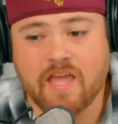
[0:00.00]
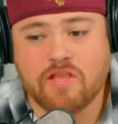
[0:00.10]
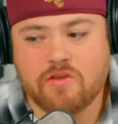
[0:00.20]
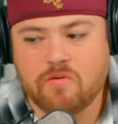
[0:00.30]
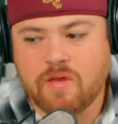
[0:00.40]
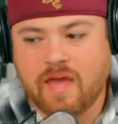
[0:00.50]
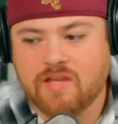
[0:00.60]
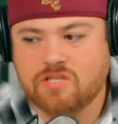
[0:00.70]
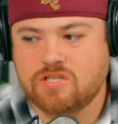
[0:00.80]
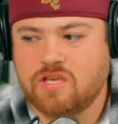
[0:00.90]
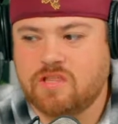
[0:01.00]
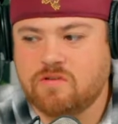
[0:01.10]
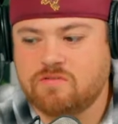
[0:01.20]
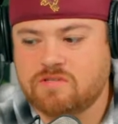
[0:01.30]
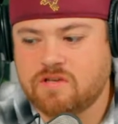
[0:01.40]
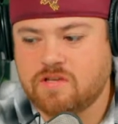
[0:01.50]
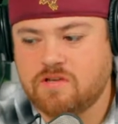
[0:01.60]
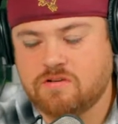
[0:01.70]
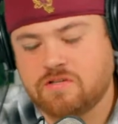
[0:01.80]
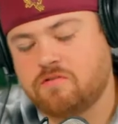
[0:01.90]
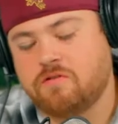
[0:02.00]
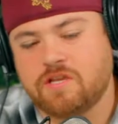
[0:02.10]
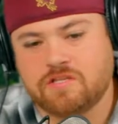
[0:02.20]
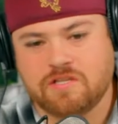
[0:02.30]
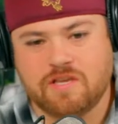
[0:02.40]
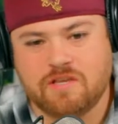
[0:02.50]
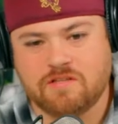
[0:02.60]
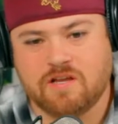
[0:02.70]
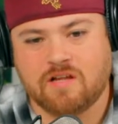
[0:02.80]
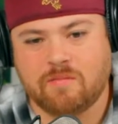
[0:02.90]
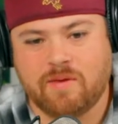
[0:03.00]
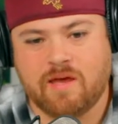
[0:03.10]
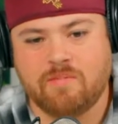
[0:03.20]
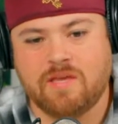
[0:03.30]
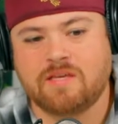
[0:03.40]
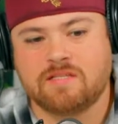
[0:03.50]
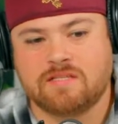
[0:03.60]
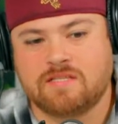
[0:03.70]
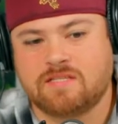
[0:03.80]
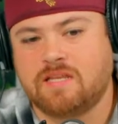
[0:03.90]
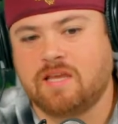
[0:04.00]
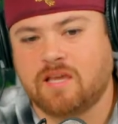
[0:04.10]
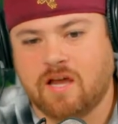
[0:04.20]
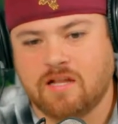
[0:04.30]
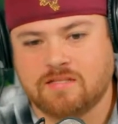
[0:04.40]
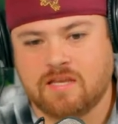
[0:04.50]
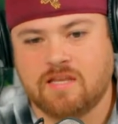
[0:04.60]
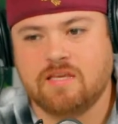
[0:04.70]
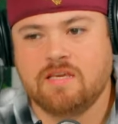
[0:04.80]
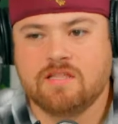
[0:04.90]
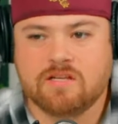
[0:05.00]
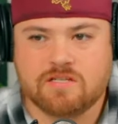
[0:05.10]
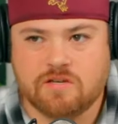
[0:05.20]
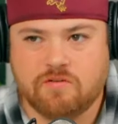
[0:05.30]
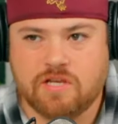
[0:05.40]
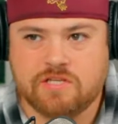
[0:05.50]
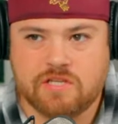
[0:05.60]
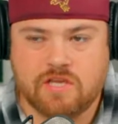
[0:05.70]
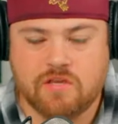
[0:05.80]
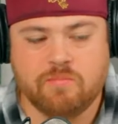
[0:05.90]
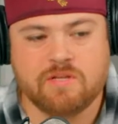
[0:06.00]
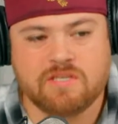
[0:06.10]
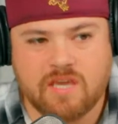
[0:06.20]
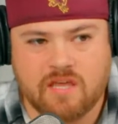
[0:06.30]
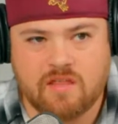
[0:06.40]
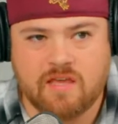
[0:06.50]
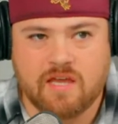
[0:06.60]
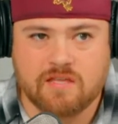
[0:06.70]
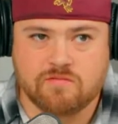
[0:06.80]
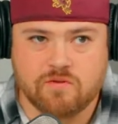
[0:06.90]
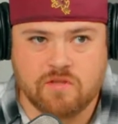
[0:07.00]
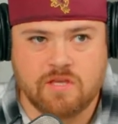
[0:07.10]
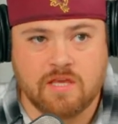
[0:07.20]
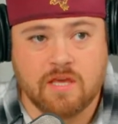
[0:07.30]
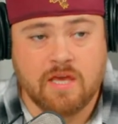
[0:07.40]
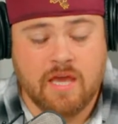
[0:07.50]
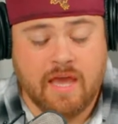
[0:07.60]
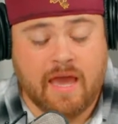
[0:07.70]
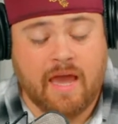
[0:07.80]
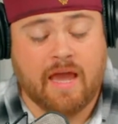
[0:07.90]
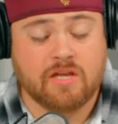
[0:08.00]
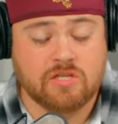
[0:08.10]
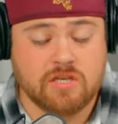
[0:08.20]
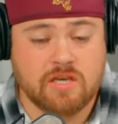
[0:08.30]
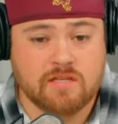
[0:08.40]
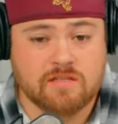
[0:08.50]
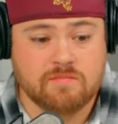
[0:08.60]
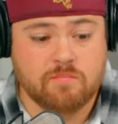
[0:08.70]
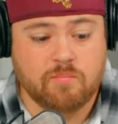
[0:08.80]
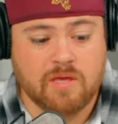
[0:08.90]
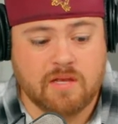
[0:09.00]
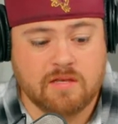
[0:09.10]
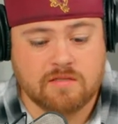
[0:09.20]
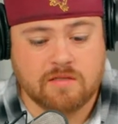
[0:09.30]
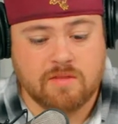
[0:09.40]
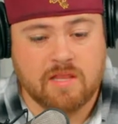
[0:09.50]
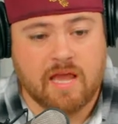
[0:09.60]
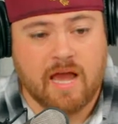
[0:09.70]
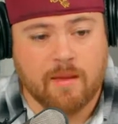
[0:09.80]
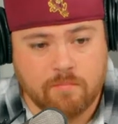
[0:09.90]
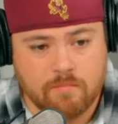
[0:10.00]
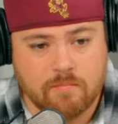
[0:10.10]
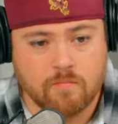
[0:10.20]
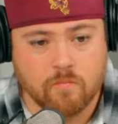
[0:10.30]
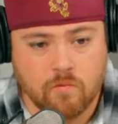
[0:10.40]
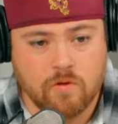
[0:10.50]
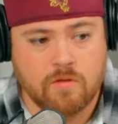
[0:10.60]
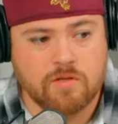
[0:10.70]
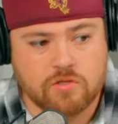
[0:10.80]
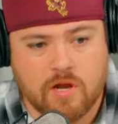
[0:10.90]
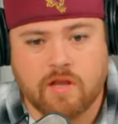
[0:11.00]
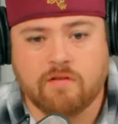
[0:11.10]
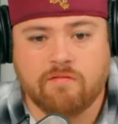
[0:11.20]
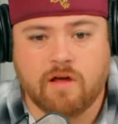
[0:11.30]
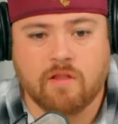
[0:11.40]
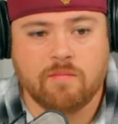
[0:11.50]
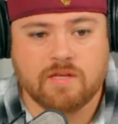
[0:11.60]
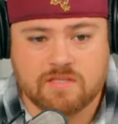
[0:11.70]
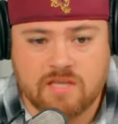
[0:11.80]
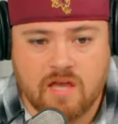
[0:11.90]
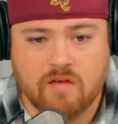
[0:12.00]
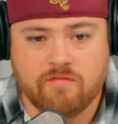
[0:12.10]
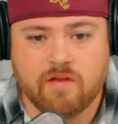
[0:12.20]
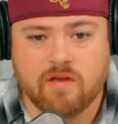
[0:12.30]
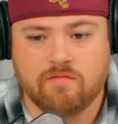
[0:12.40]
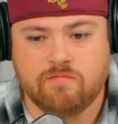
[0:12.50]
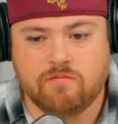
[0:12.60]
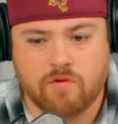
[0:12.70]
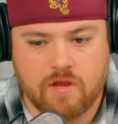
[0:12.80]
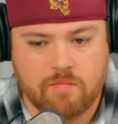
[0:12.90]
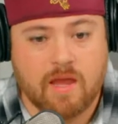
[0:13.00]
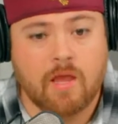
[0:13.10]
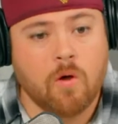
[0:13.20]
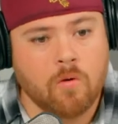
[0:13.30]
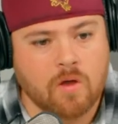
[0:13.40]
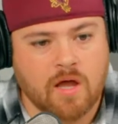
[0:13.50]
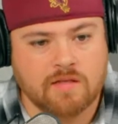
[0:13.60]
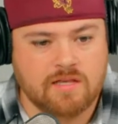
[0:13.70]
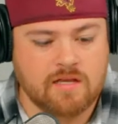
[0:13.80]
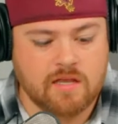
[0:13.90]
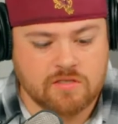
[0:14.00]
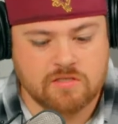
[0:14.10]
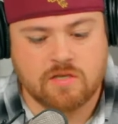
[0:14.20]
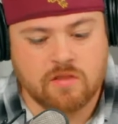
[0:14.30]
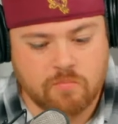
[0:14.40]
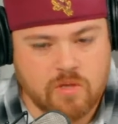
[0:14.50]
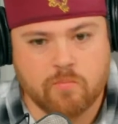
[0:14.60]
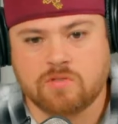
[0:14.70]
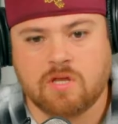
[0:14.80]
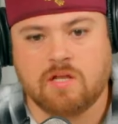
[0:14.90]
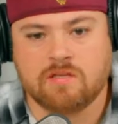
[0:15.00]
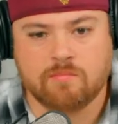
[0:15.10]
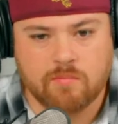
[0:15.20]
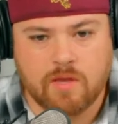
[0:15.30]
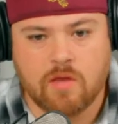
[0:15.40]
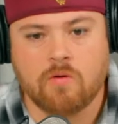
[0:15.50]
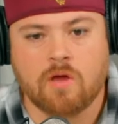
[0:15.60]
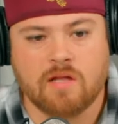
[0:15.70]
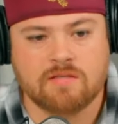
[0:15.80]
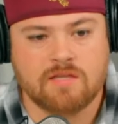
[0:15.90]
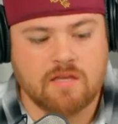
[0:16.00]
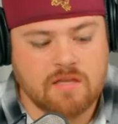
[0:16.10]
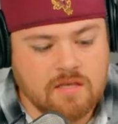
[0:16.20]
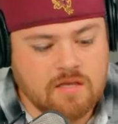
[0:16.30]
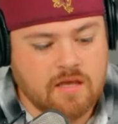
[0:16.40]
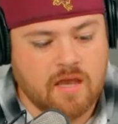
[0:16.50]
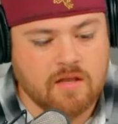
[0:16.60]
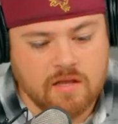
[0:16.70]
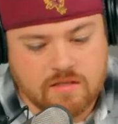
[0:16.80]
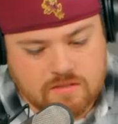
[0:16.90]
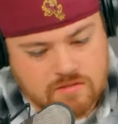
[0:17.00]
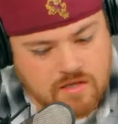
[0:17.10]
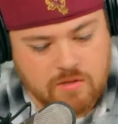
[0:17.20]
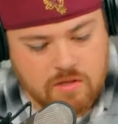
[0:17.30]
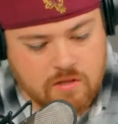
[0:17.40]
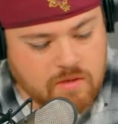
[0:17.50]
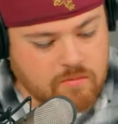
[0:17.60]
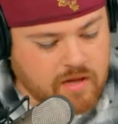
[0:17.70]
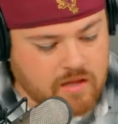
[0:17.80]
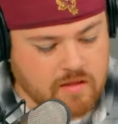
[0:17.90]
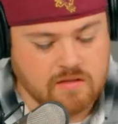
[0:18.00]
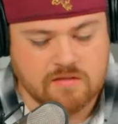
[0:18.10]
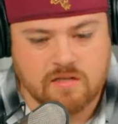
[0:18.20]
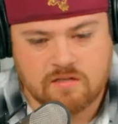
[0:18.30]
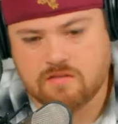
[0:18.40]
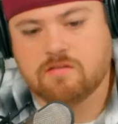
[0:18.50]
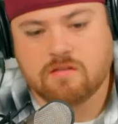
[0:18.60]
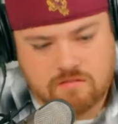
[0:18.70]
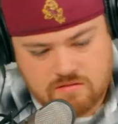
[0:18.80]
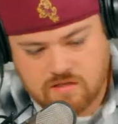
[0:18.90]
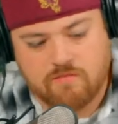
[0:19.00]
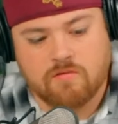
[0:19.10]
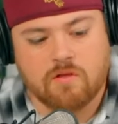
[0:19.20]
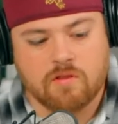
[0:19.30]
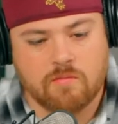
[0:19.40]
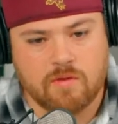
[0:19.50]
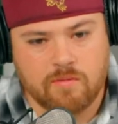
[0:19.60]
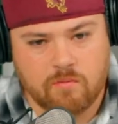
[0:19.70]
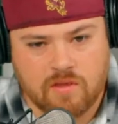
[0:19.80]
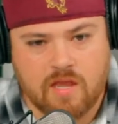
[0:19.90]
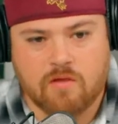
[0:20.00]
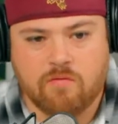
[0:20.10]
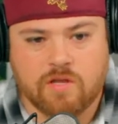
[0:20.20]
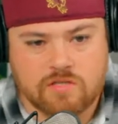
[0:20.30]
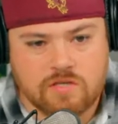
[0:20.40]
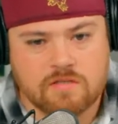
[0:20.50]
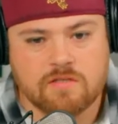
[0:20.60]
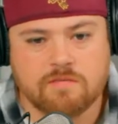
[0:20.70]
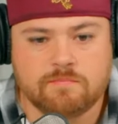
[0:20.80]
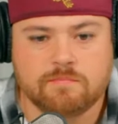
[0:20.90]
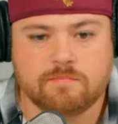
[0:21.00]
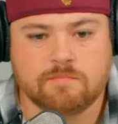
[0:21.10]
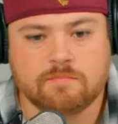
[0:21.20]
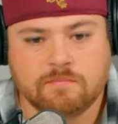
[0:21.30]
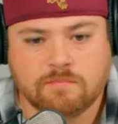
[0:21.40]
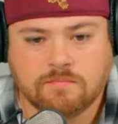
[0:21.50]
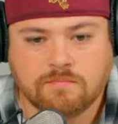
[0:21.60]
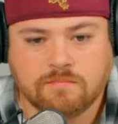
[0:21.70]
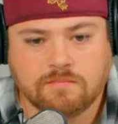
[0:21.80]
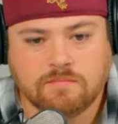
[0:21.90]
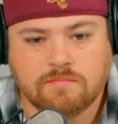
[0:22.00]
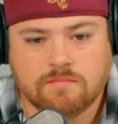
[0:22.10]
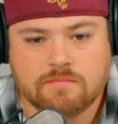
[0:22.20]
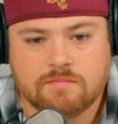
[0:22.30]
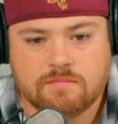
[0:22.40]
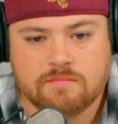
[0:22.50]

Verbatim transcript: and you actually there was a there's an equation that you talked about being consistent mm-hmm. in content. There's an equation that you put together that has really actually has been something I'm really been trying to follow myself of creating my own content, not just other people's content, but my own content. And uh, so, tell me a little bit about tell, tell, tell everyone a little bit about what that equation is. So, a